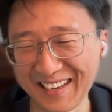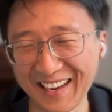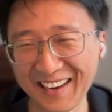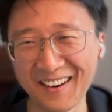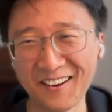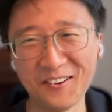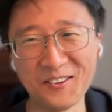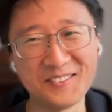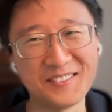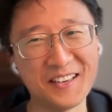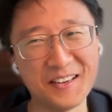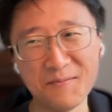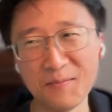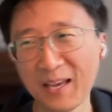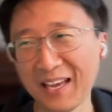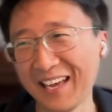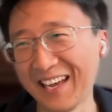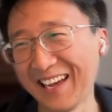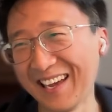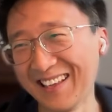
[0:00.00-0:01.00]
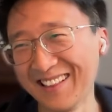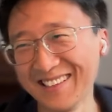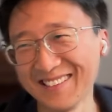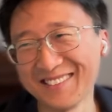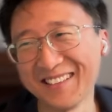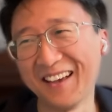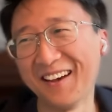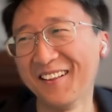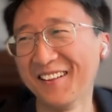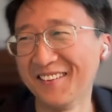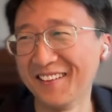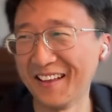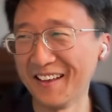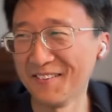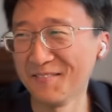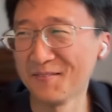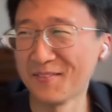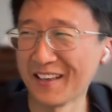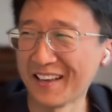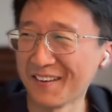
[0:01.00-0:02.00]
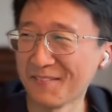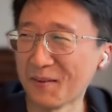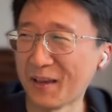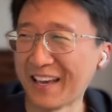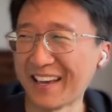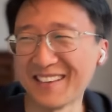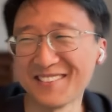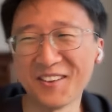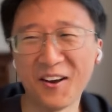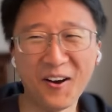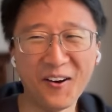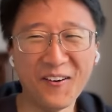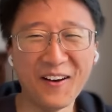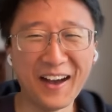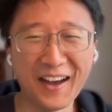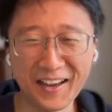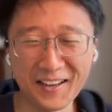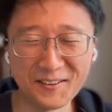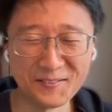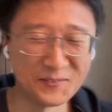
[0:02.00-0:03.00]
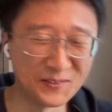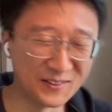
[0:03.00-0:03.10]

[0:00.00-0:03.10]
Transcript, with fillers: And I was like, man, this LLM thing, man, it's all hype.